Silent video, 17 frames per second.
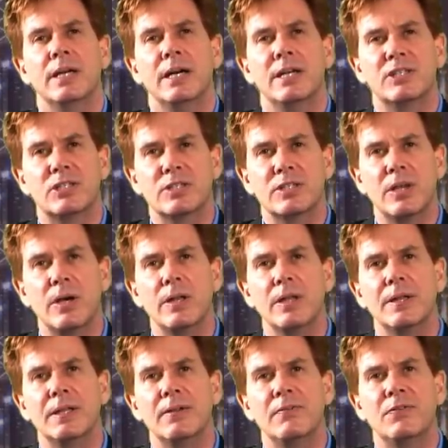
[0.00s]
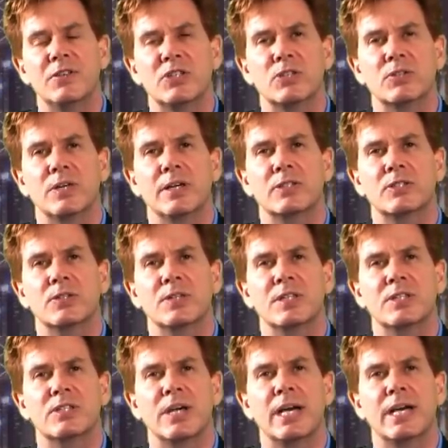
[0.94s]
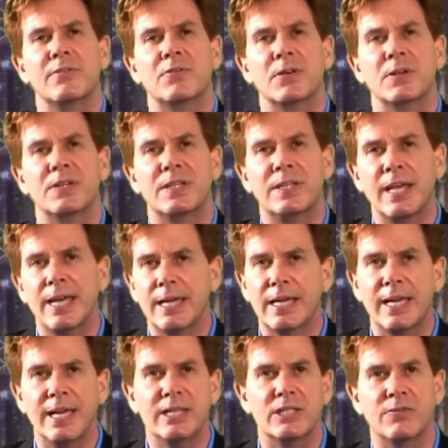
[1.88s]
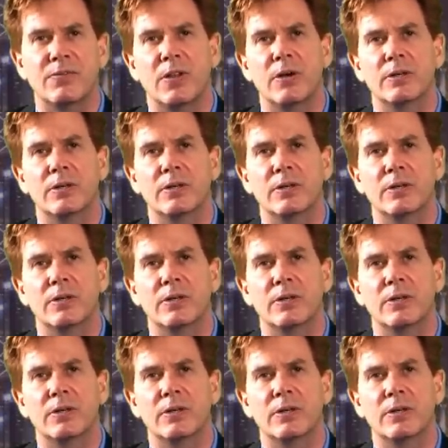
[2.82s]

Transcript: a solid infrastructure designed for decades of